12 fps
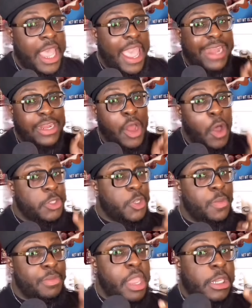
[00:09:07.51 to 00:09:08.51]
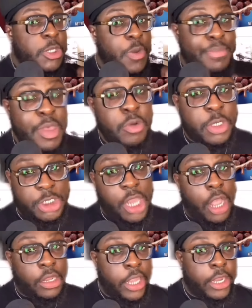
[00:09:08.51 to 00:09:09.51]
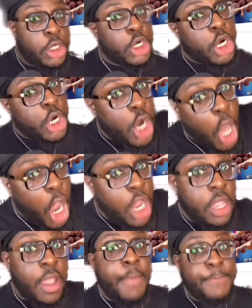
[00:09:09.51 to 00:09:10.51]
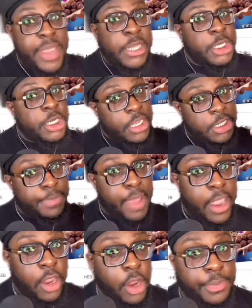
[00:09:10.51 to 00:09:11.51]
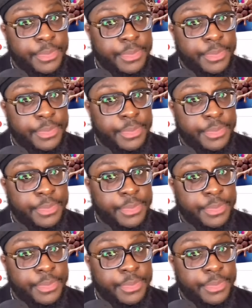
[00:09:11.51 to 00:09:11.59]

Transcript: and it also makes your milk chocolate. Bitch, it's a banger.